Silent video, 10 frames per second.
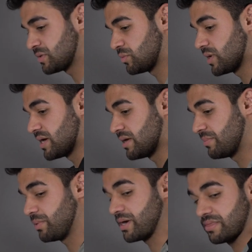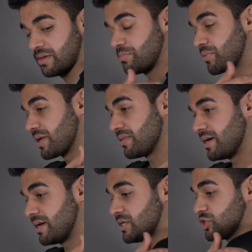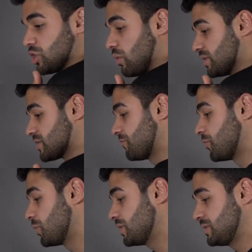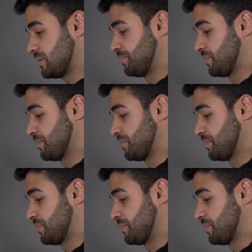whereby they bring their shoulders forward,